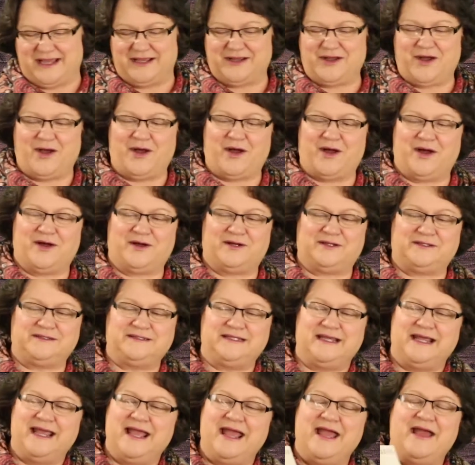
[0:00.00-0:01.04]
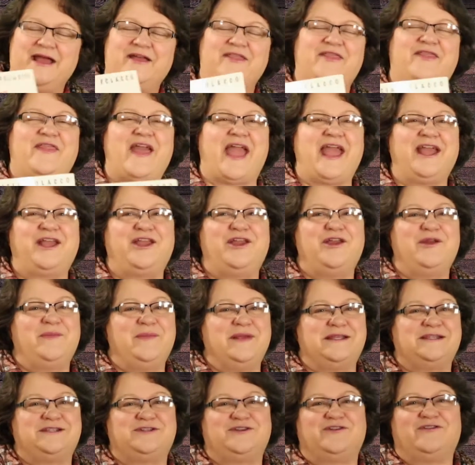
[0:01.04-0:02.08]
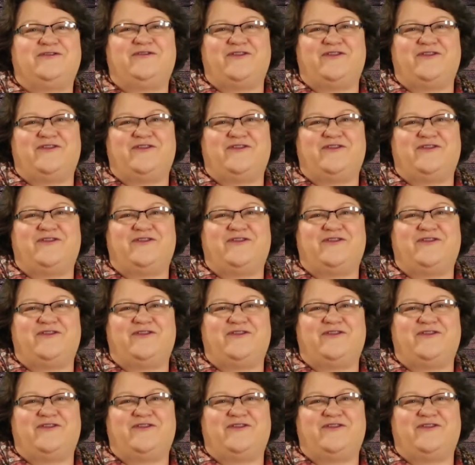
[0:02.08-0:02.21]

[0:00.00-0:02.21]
called Thank You, Mr.